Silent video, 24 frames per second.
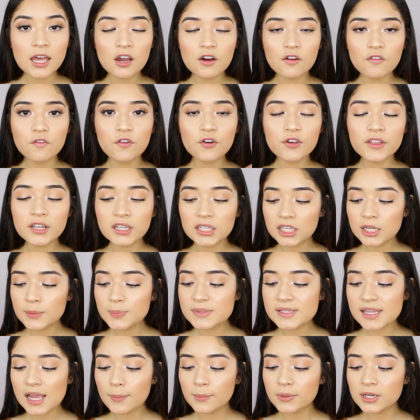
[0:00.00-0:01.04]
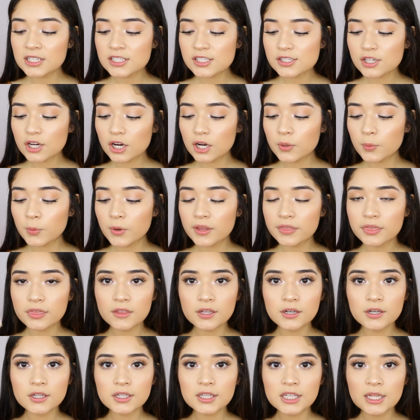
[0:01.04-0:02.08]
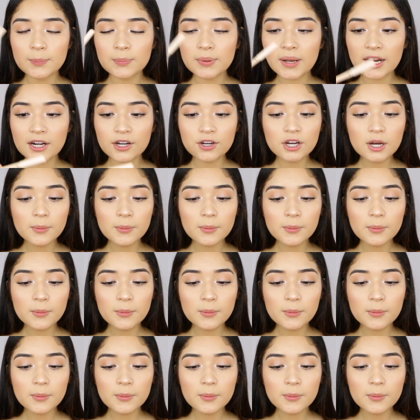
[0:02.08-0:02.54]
Now for the lips, I'm gonna start with the lip liner.